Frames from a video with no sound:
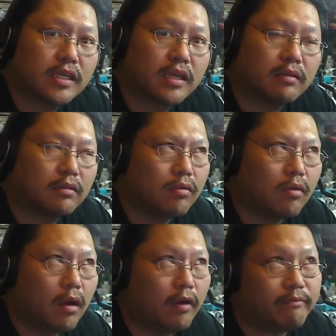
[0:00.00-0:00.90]
is a
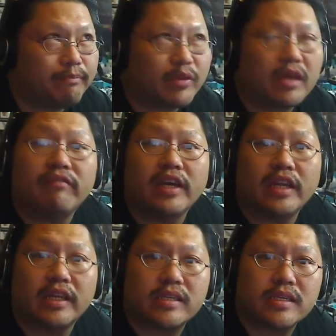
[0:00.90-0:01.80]
tool of
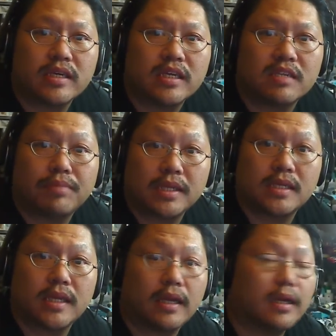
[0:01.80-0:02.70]
convenience and
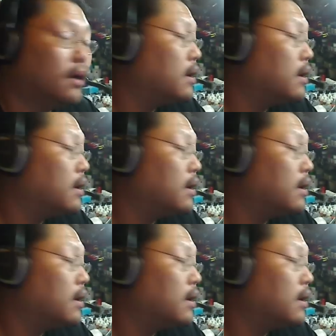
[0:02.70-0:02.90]
simplicity.